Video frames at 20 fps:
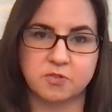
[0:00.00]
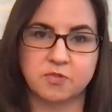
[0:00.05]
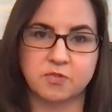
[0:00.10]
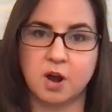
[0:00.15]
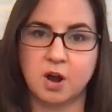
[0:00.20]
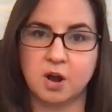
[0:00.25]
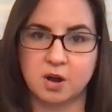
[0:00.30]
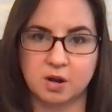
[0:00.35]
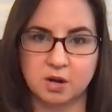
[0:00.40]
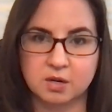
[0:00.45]

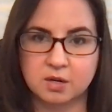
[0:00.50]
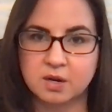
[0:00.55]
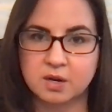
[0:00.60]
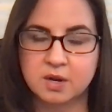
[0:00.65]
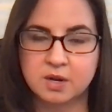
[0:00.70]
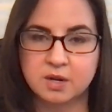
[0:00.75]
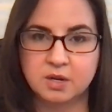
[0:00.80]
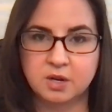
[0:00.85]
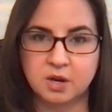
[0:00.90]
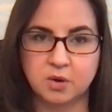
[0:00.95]
far,
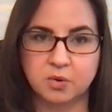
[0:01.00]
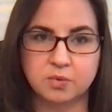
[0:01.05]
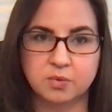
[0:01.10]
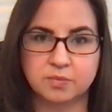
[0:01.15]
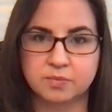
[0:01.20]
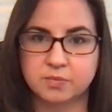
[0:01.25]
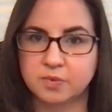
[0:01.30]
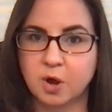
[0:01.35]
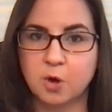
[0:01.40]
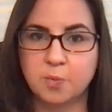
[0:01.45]

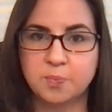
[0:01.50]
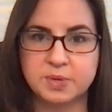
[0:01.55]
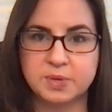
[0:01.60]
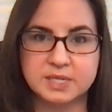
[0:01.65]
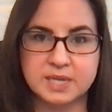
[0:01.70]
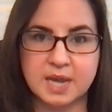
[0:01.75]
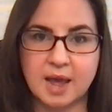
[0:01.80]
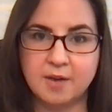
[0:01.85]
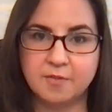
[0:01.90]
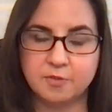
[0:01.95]
open
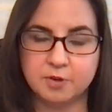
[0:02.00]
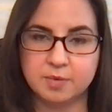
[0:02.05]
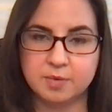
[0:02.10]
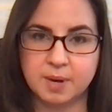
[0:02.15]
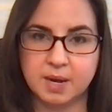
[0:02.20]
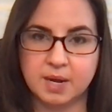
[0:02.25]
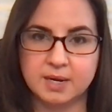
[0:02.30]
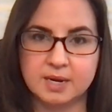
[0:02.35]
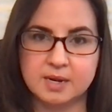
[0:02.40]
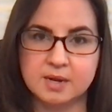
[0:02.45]
to
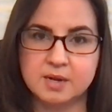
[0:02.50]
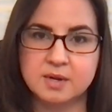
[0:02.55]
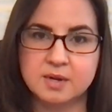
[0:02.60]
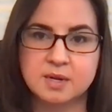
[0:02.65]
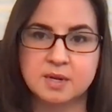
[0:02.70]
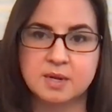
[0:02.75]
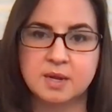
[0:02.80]
everybody.